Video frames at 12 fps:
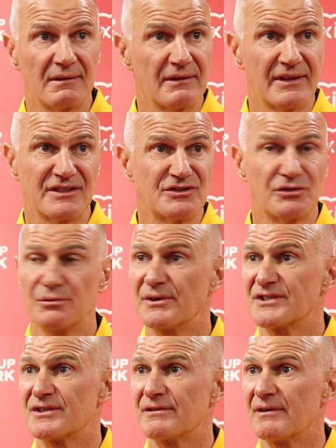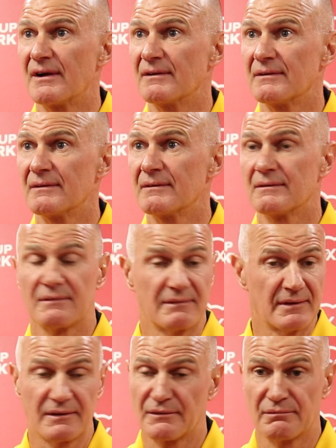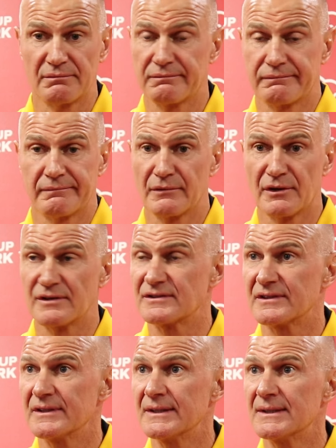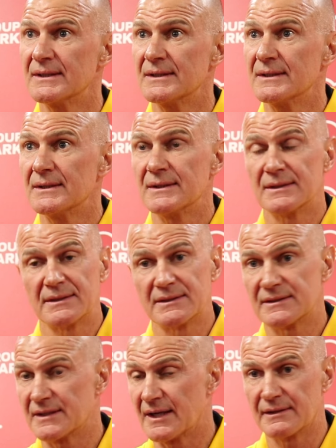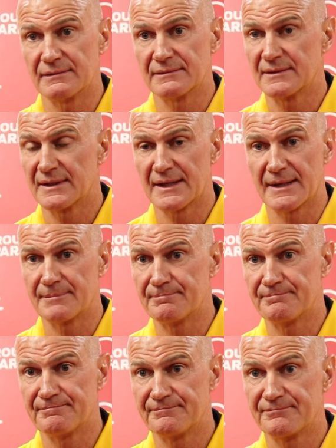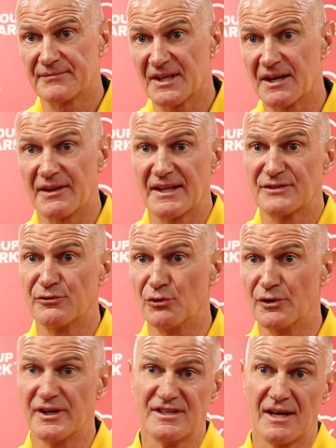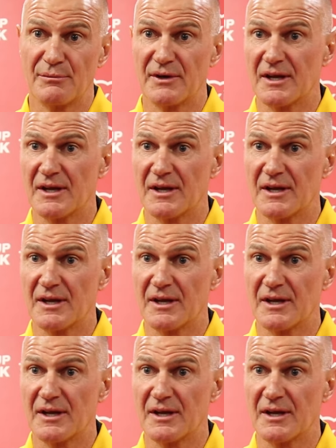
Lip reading: Well, that's 2 weeks in a row, honestly. So, that's 14-10.